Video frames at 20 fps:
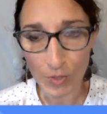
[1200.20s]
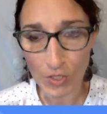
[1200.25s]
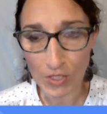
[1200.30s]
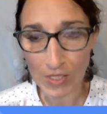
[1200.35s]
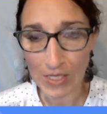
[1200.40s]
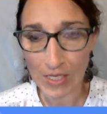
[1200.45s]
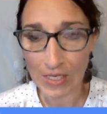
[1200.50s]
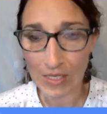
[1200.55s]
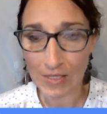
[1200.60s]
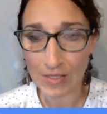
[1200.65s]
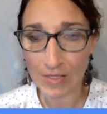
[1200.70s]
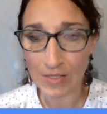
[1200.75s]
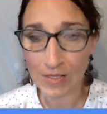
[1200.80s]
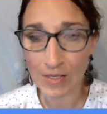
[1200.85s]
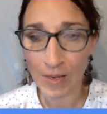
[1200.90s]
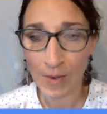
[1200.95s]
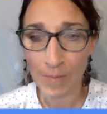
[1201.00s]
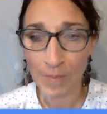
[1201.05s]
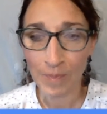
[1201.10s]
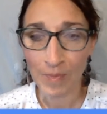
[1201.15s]

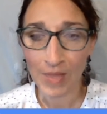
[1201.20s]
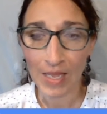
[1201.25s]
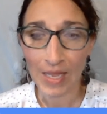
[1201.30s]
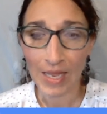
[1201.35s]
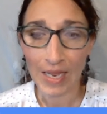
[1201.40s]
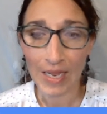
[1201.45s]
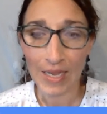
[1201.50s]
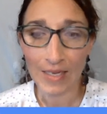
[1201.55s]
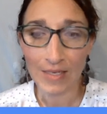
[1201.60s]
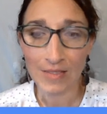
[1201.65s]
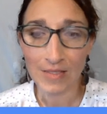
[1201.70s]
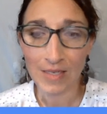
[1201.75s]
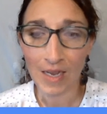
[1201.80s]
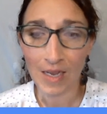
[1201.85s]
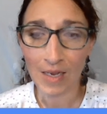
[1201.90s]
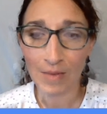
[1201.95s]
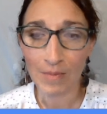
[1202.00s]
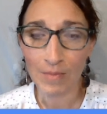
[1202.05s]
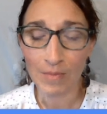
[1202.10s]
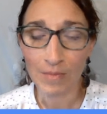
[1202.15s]
expertise,
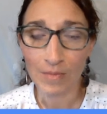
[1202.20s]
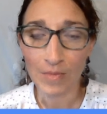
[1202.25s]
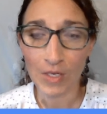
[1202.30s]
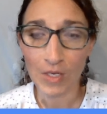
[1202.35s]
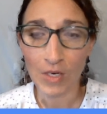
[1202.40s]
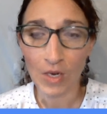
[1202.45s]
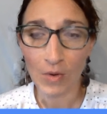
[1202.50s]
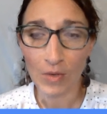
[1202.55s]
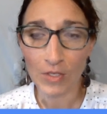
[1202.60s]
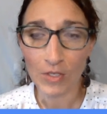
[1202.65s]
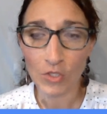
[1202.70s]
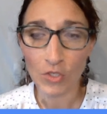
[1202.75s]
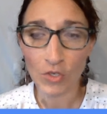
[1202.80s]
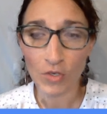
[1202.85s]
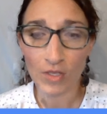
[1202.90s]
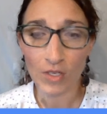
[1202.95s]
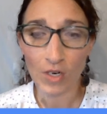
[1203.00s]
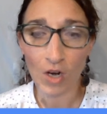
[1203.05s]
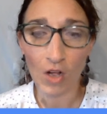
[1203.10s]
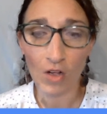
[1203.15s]
and um, you know
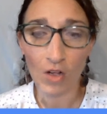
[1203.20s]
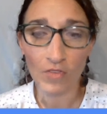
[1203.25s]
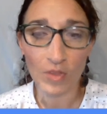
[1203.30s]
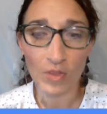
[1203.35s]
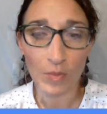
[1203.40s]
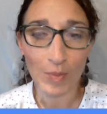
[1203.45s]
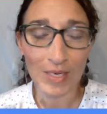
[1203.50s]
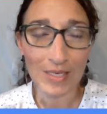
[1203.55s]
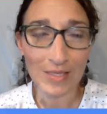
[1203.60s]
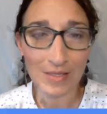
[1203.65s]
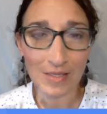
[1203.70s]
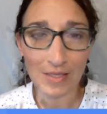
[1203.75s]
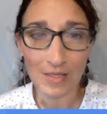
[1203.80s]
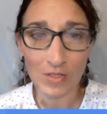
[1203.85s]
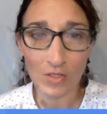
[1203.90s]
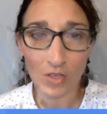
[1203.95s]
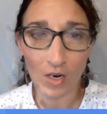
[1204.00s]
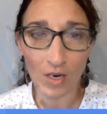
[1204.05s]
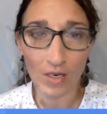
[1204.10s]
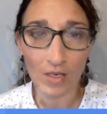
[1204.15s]
ensure that all of the
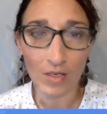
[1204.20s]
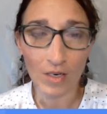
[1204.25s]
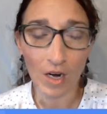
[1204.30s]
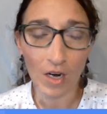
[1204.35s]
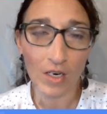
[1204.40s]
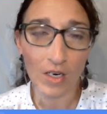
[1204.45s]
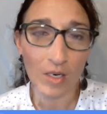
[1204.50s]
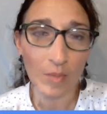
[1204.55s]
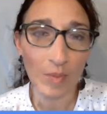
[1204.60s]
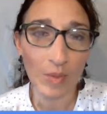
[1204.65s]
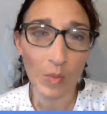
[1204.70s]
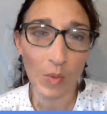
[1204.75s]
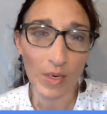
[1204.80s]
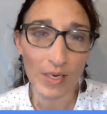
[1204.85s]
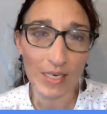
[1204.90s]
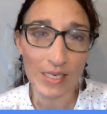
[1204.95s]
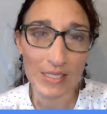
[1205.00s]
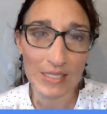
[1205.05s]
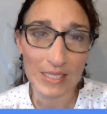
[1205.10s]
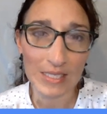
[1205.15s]
pieces are are going to
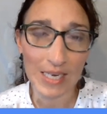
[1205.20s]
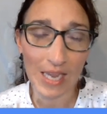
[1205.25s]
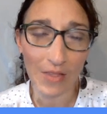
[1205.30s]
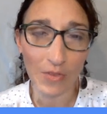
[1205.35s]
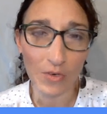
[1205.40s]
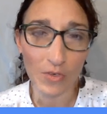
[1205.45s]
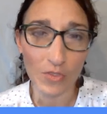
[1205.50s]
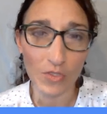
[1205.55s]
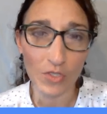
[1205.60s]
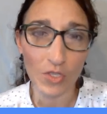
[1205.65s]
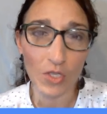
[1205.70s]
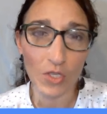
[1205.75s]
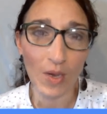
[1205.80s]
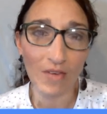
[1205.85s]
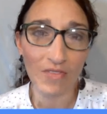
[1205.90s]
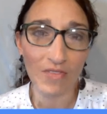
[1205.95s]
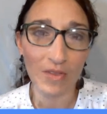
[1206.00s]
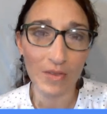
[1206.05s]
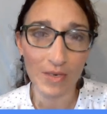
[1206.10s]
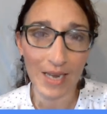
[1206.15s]
be working together so
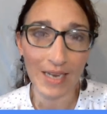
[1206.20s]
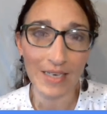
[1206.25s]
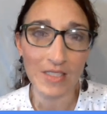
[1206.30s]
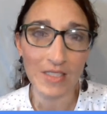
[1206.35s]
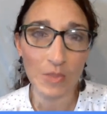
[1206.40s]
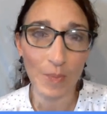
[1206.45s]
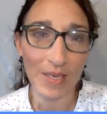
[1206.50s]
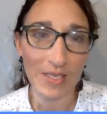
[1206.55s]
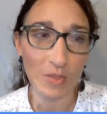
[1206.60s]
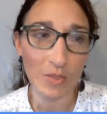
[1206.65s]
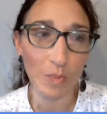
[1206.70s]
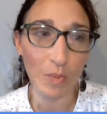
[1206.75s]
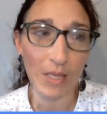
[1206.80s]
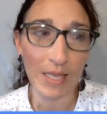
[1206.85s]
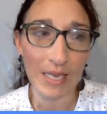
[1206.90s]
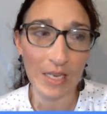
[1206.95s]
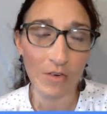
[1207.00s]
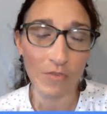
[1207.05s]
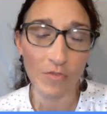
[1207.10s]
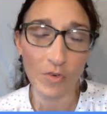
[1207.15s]
that you have the next
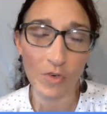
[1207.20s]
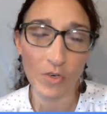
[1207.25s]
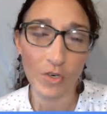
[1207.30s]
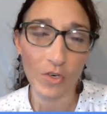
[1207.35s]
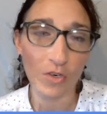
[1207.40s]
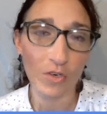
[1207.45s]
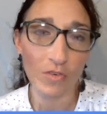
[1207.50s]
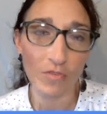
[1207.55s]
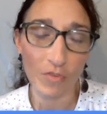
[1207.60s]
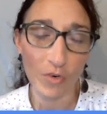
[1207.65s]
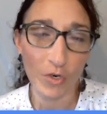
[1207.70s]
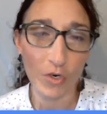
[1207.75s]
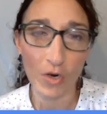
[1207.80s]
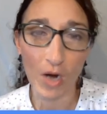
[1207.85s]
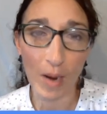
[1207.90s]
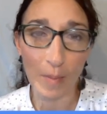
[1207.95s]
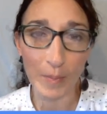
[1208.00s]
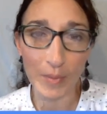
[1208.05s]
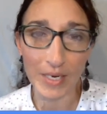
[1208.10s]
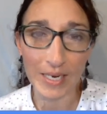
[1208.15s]
best plan for your
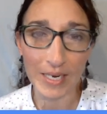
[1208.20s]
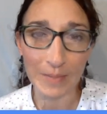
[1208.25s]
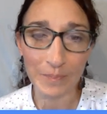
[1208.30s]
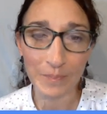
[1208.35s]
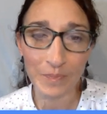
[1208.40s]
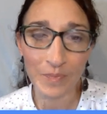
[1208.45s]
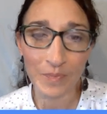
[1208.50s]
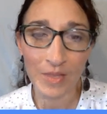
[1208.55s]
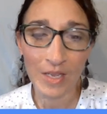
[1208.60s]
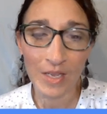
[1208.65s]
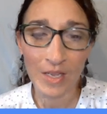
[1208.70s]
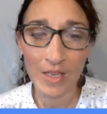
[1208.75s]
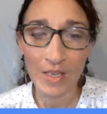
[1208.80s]
for your company